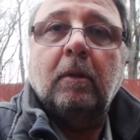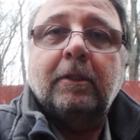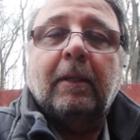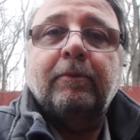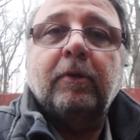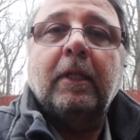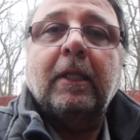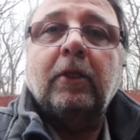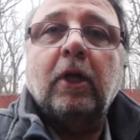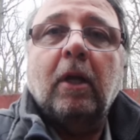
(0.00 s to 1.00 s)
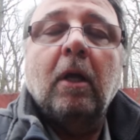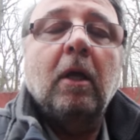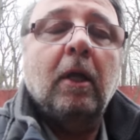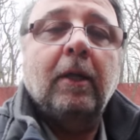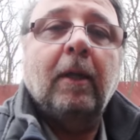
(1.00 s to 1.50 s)
substrate that you're going
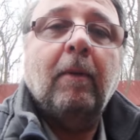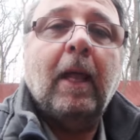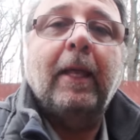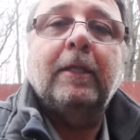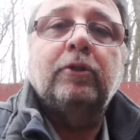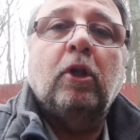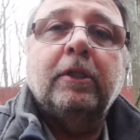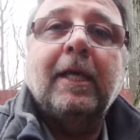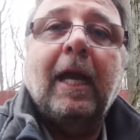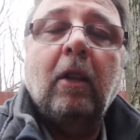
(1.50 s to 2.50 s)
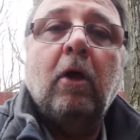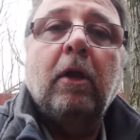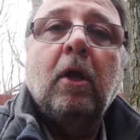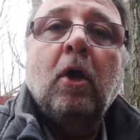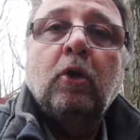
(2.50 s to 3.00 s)
to uh, install your tile on.
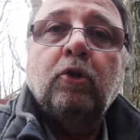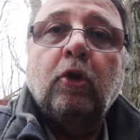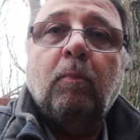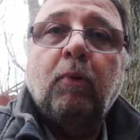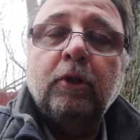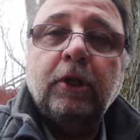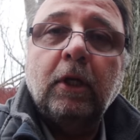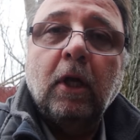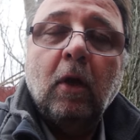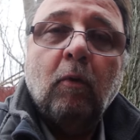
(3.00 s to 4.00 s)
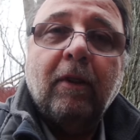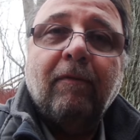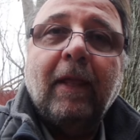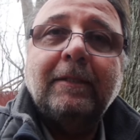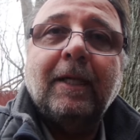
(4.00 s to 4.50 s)
So you're pushing with the
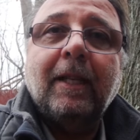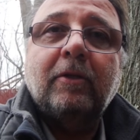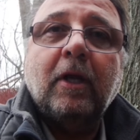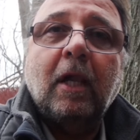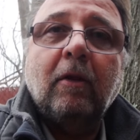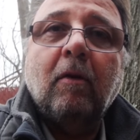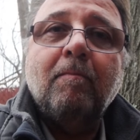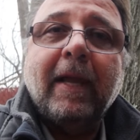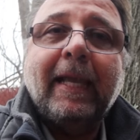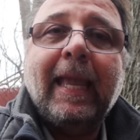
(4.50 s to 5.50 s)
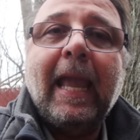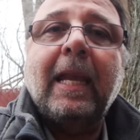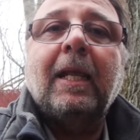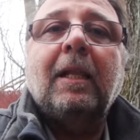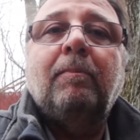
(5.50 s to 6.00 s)
flat side of the trowel, you're
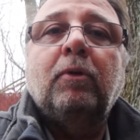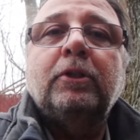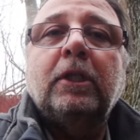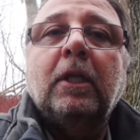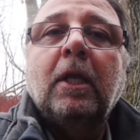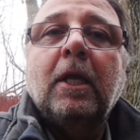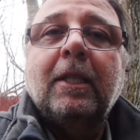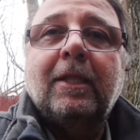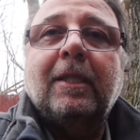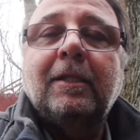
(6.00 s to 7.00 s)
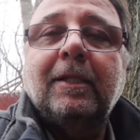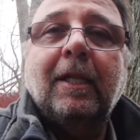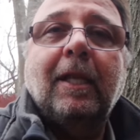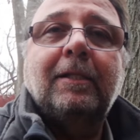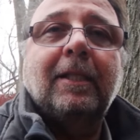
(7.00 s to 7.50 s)
mechanically pushing the thin set
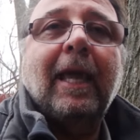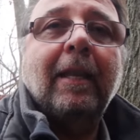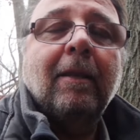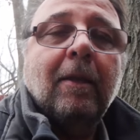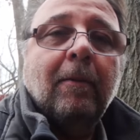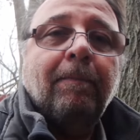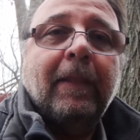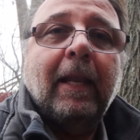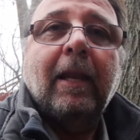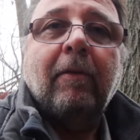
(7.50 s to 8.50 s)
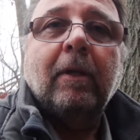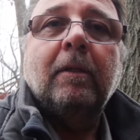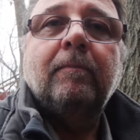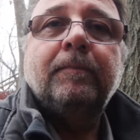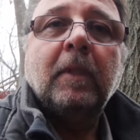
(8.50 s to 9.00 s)
into that, that area.
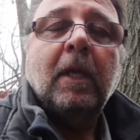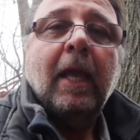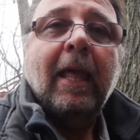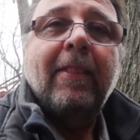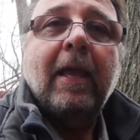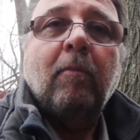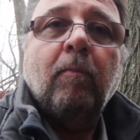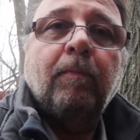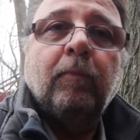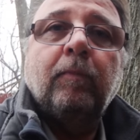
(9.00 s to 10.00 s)
And then